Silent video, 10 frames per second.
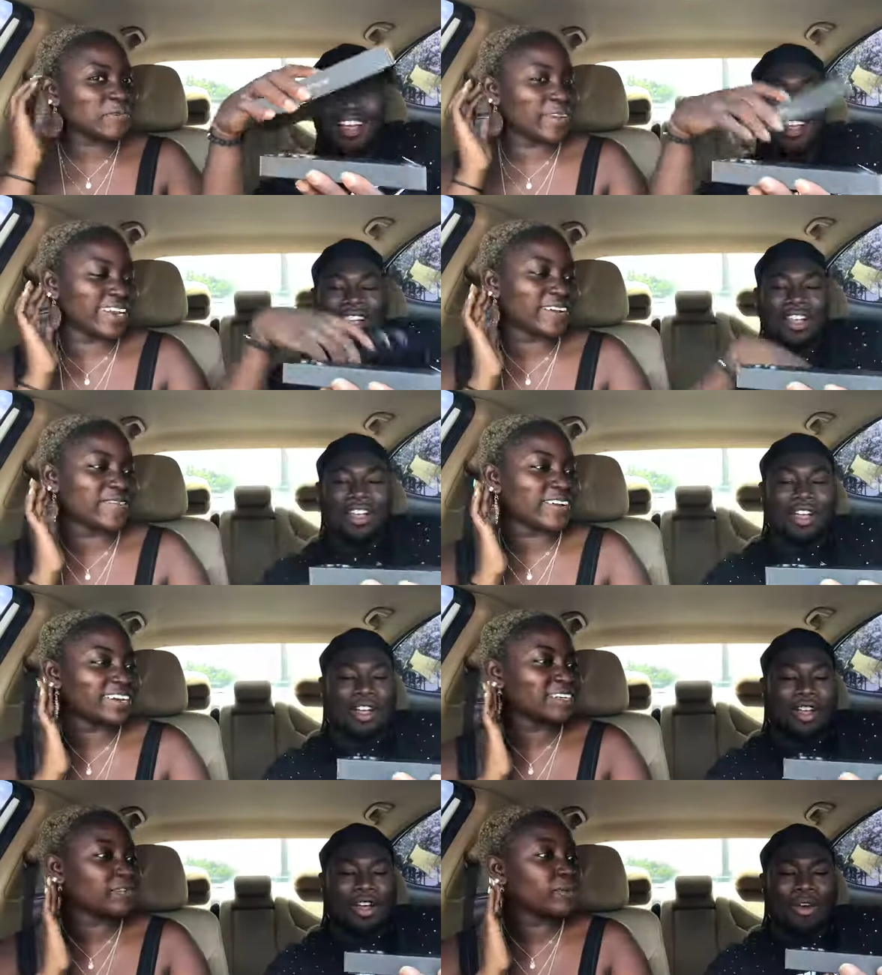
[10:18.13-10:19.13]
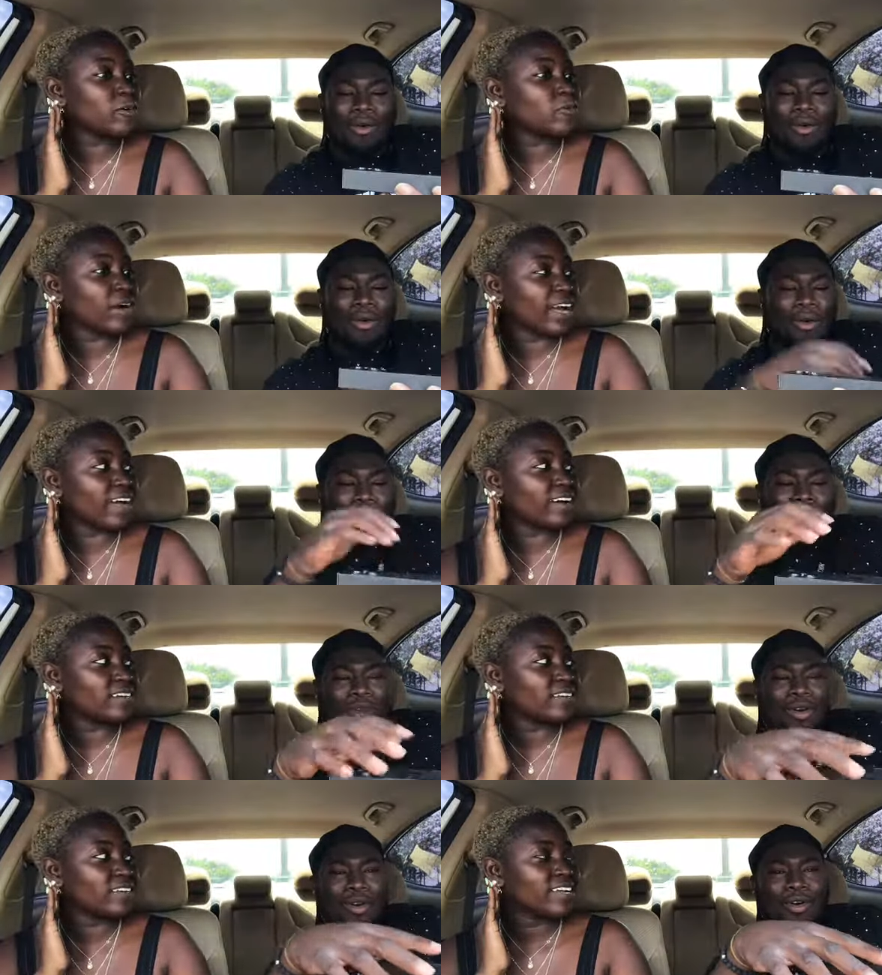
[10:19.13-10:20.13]
Speaker 1: open it in front of them. Oh
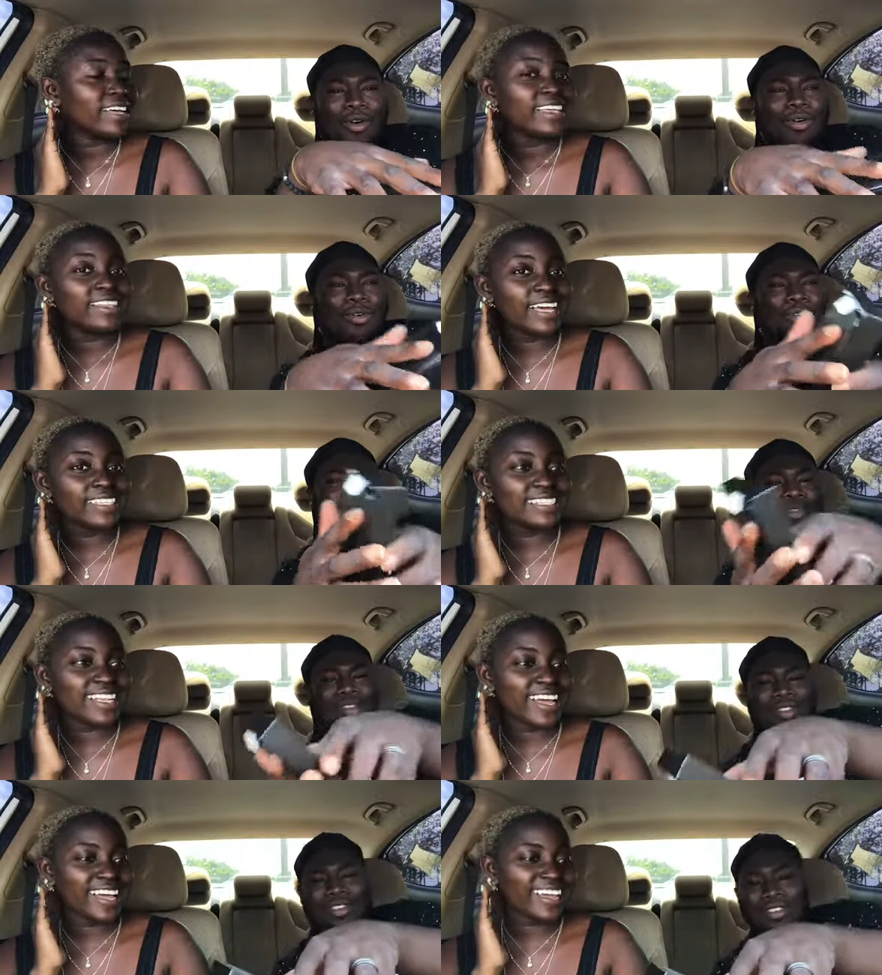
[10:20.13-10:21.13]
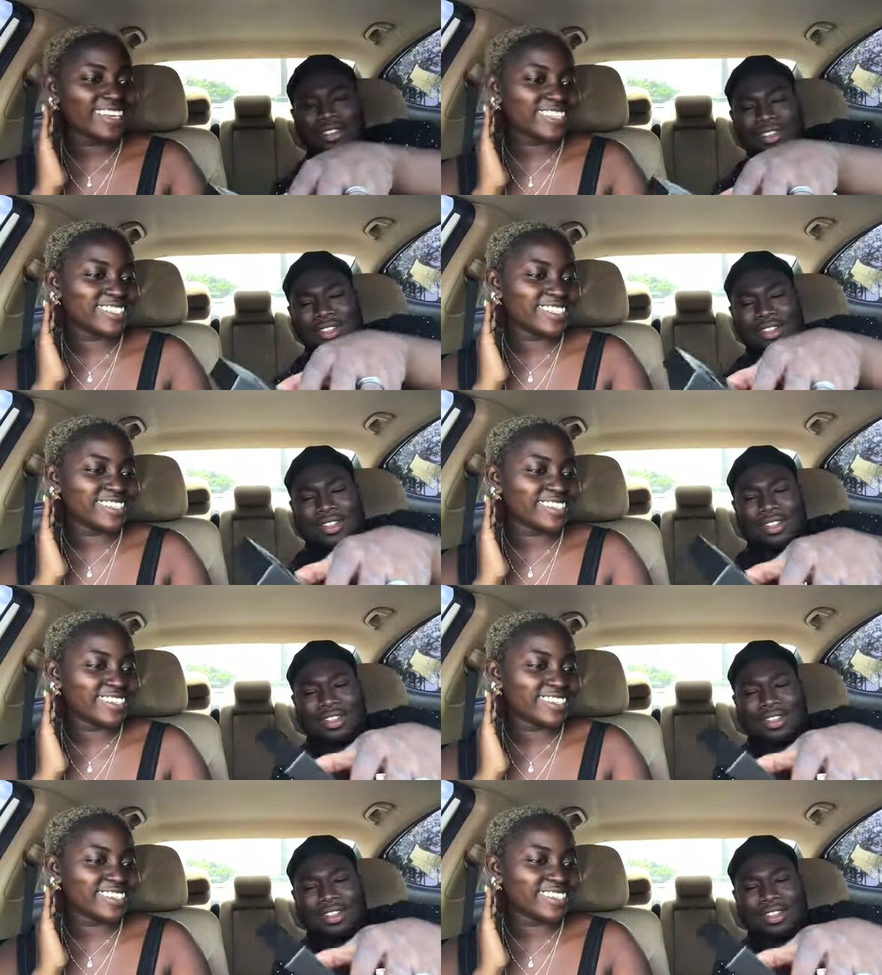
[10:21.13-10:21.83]
Ooh. wow, that's nice.